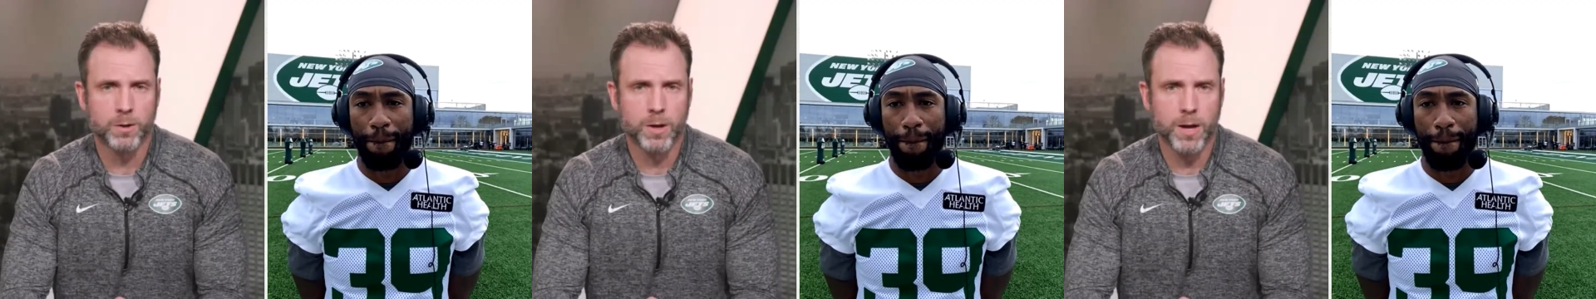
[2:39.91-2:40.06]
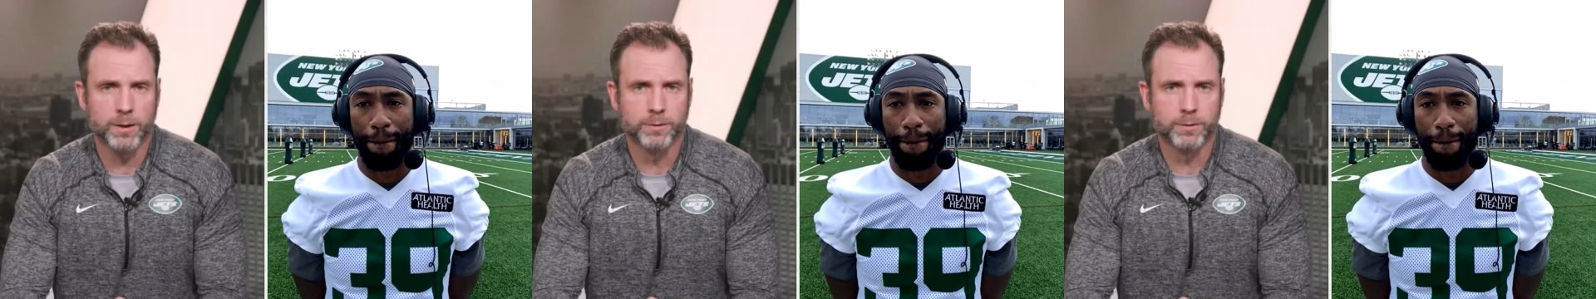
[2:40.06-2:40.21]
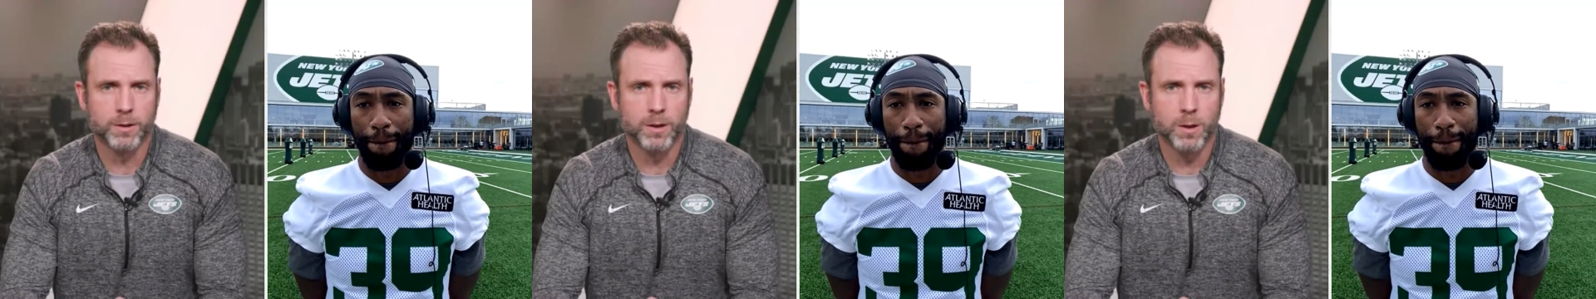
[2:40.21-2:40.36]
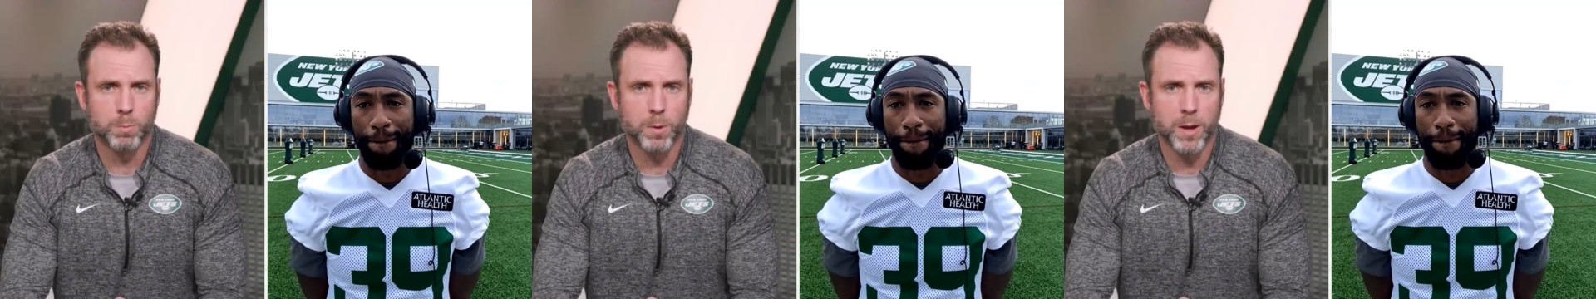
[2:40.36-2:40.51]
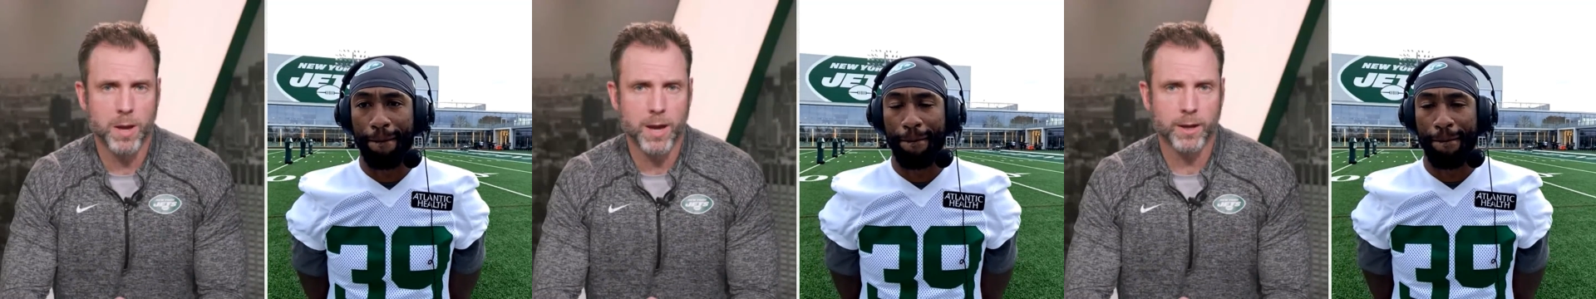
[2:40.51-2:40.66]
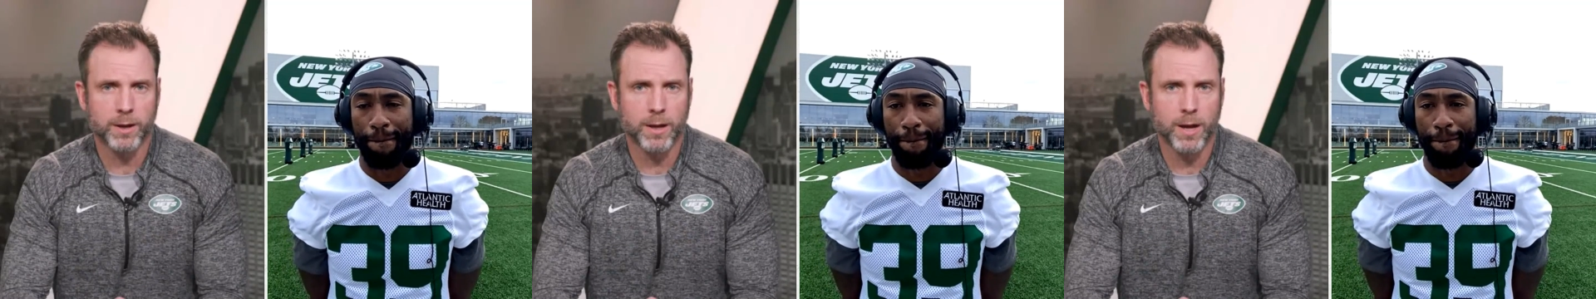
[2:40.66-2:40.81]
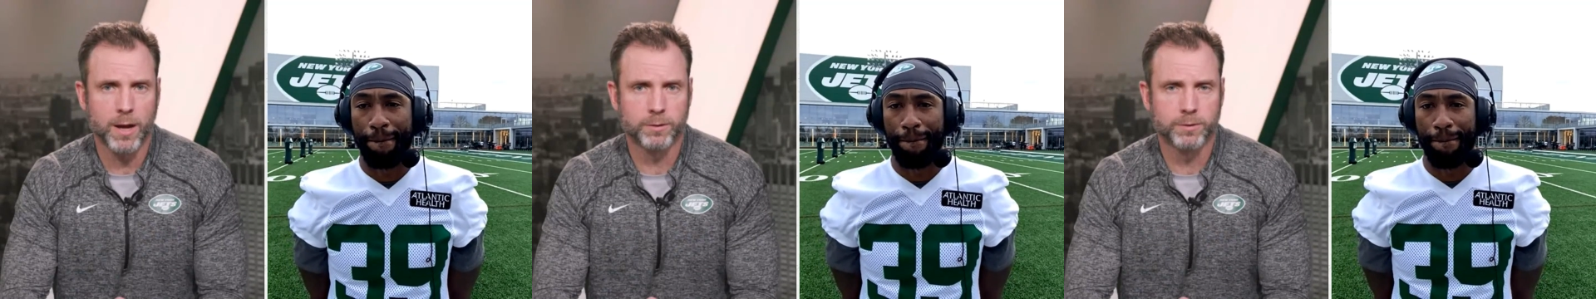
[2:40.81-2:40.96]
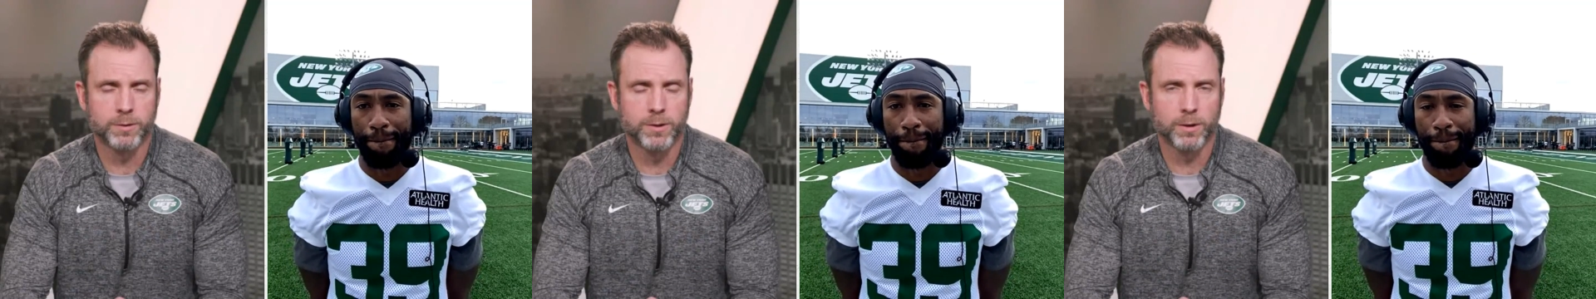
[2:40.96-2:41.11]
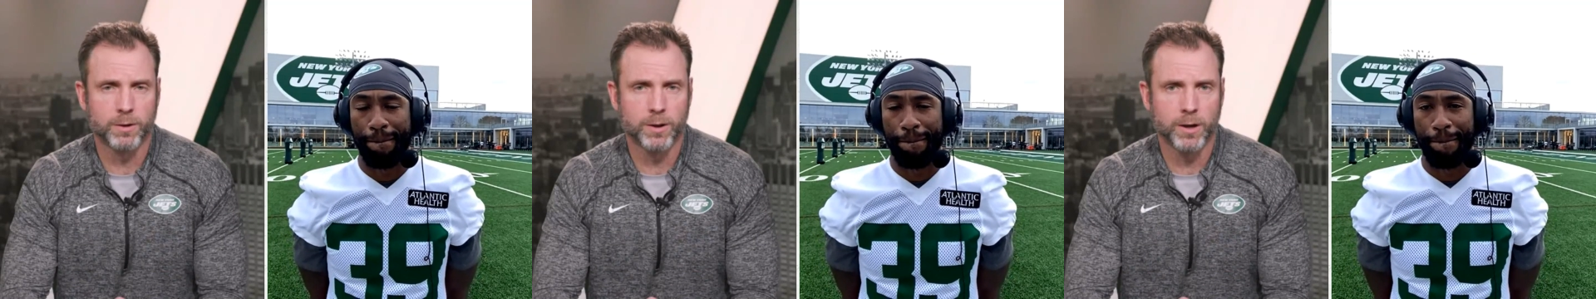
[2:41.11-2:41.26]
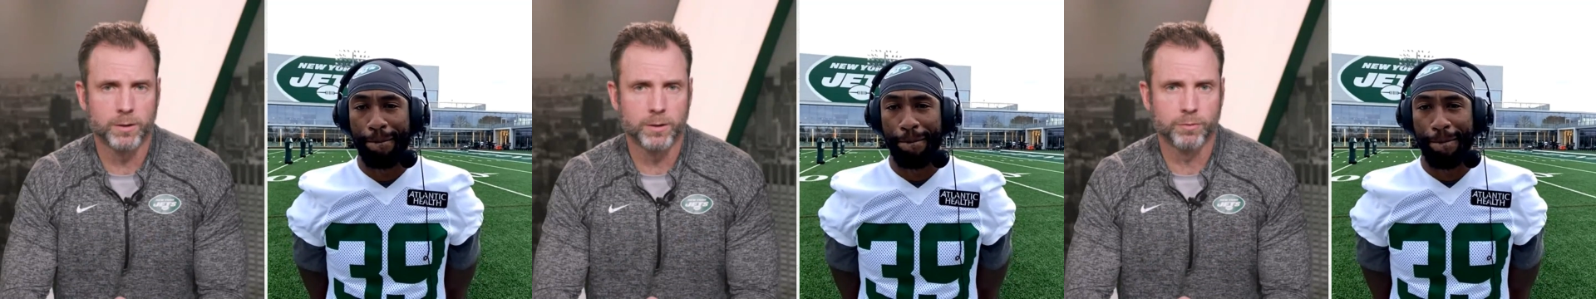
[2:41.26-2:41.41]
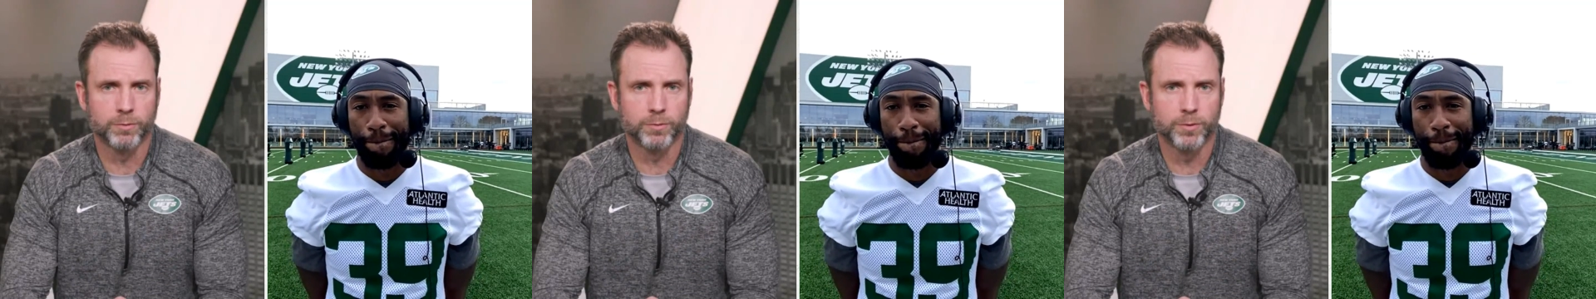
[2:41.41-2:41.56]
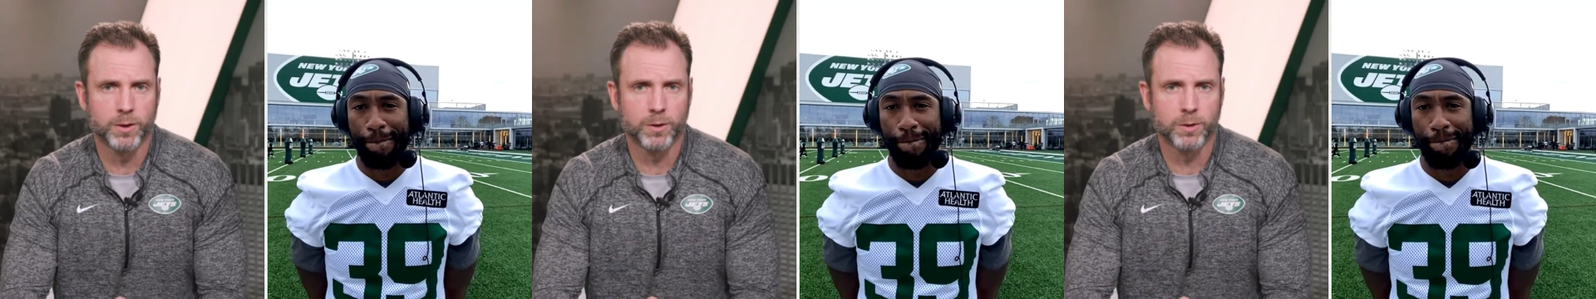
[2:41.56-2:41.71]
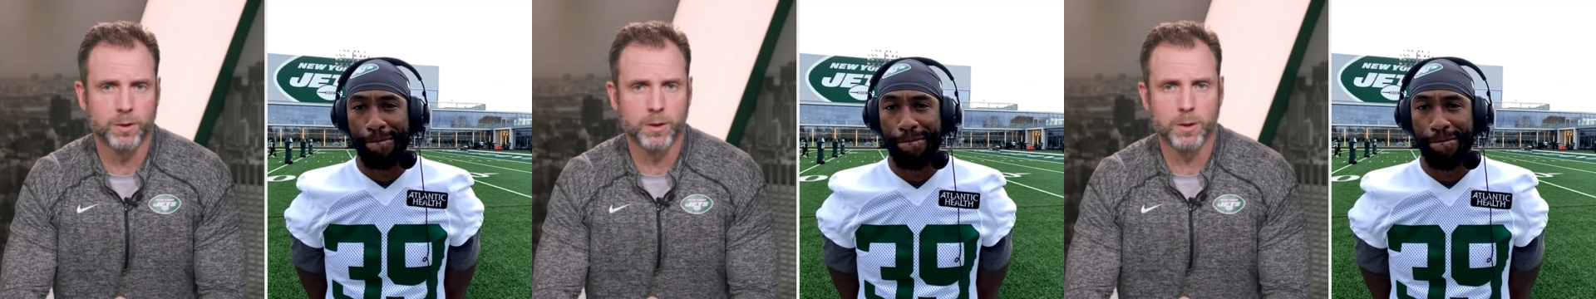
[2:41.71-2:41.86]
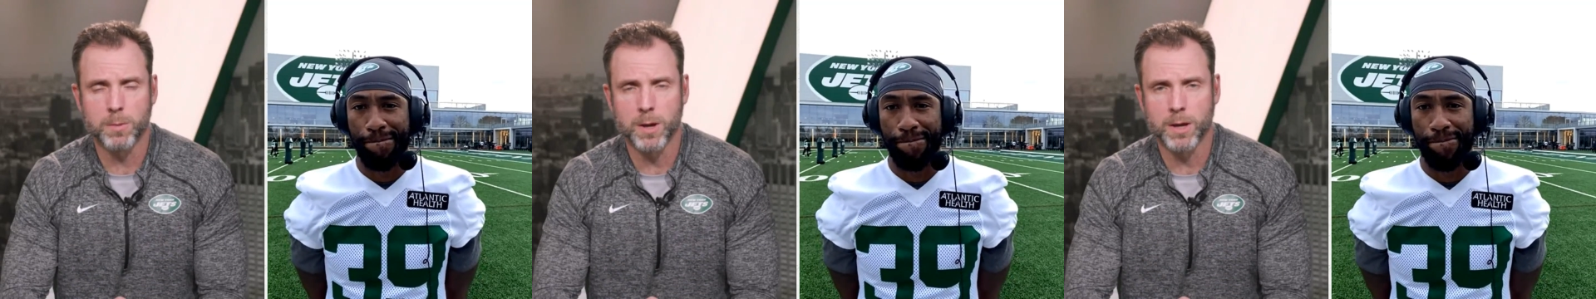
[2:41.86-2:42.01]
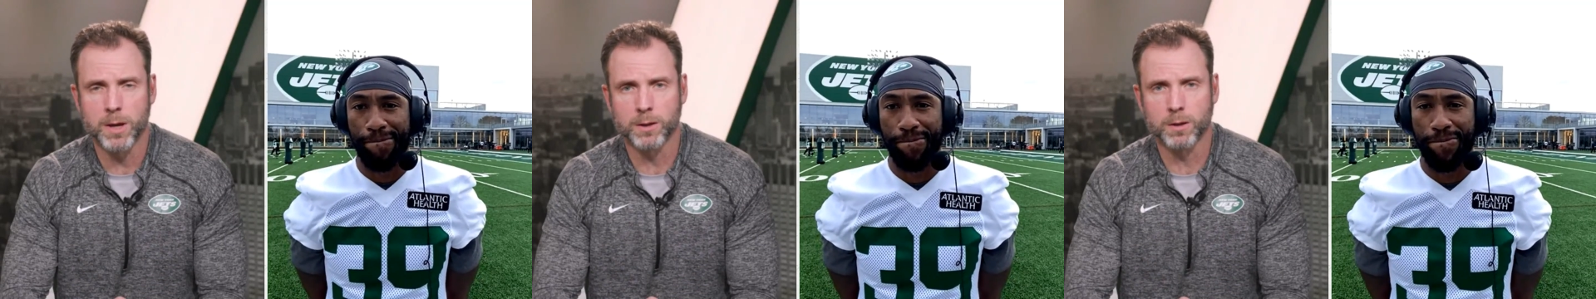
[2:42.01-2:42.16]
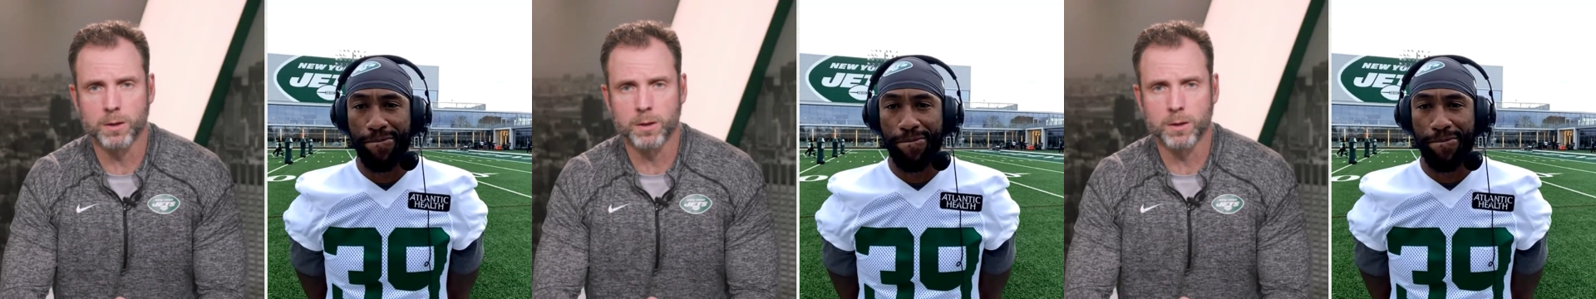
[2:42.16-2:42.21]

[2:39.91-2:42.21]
Speaker 1: are you guys to get back out there on the field at